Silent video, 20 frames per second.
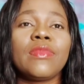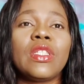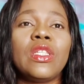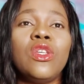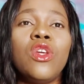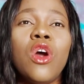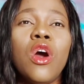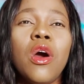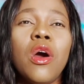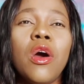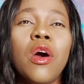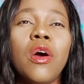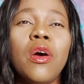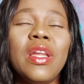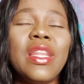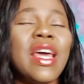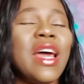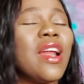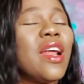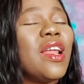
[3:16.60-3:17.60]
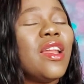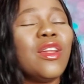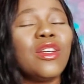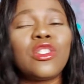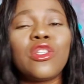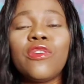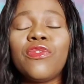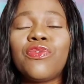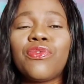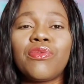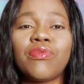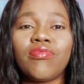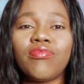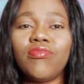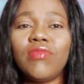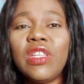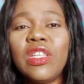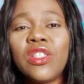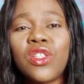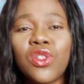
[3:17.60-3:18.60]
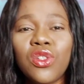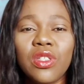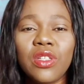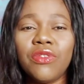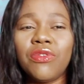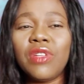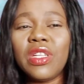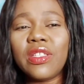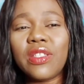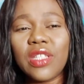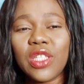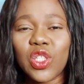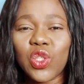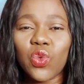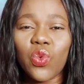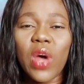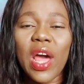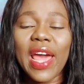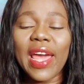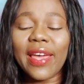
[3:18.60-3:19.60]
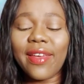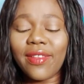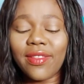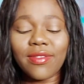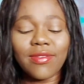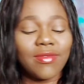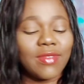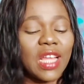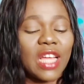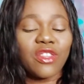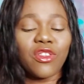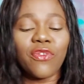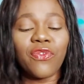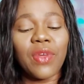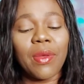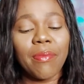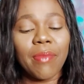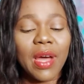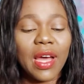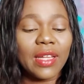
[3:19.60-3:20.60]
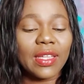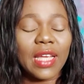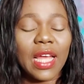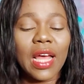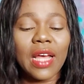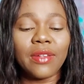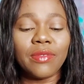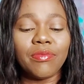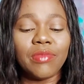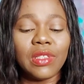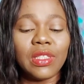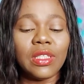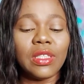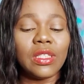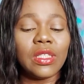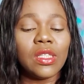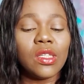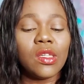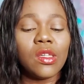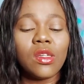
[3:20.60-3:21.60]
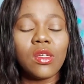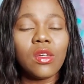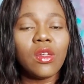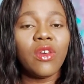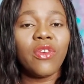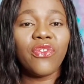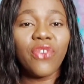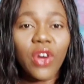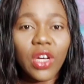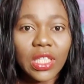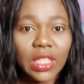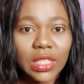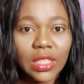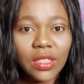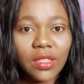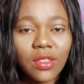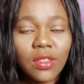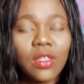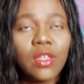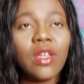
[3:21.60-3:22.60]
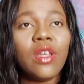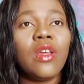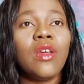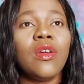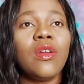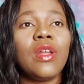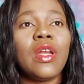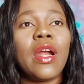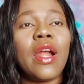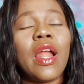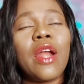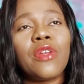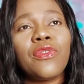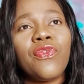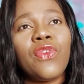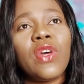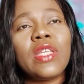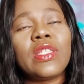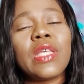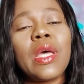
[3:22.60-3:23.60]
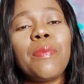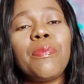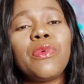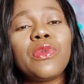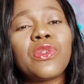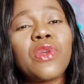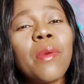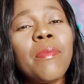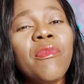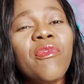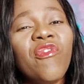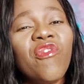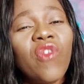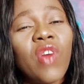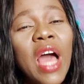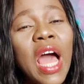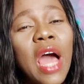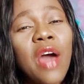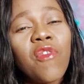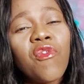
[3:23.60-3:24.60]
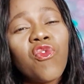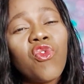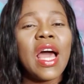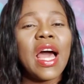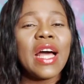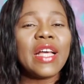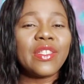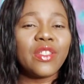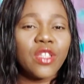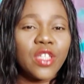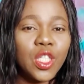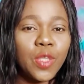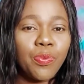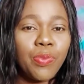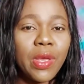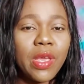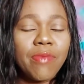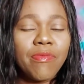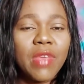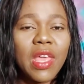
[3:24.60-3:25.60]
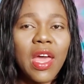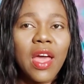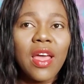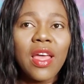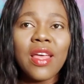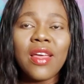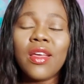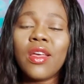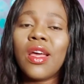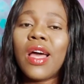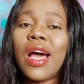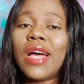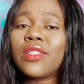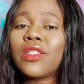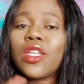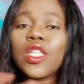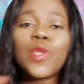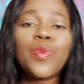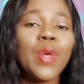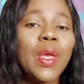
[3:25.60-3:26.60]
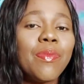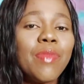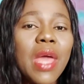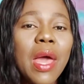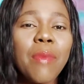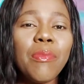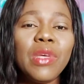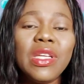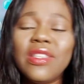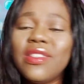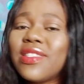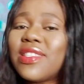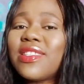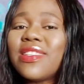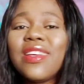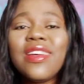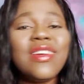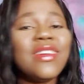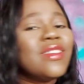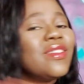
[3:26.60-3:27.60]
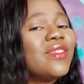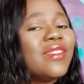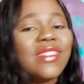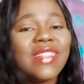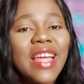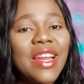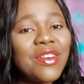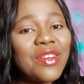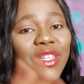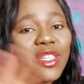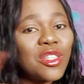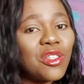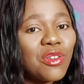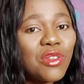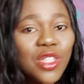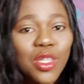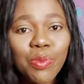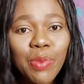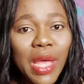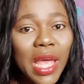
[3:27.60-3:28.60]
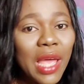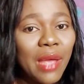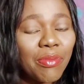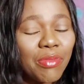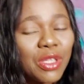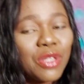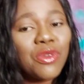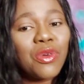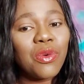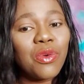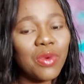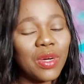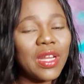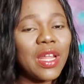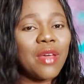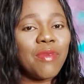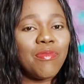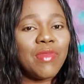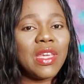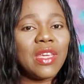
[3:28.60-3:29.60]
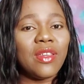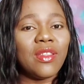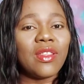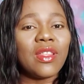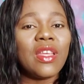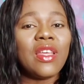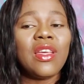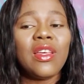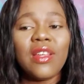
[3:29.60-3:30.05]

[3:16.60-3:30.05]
there are a lot of reasons why that of a man can be funny. For example, some have azoospermia. Azoospermia means there is no sperm. You know what I mean?